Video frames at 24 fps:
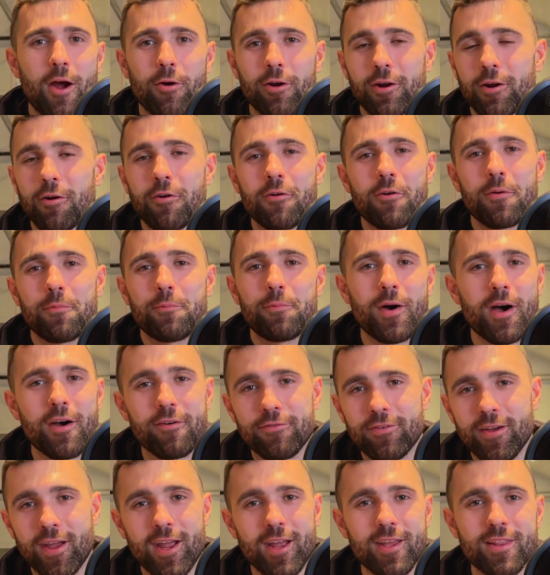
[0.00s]
or go to a
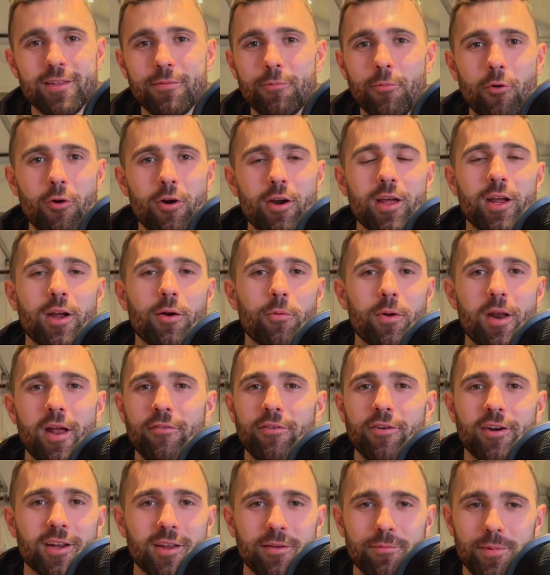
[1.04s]
buffet in the morning or
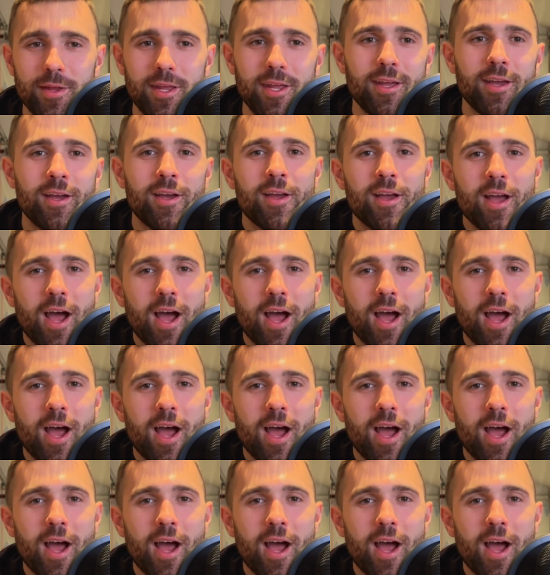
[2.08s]
whatever it can be.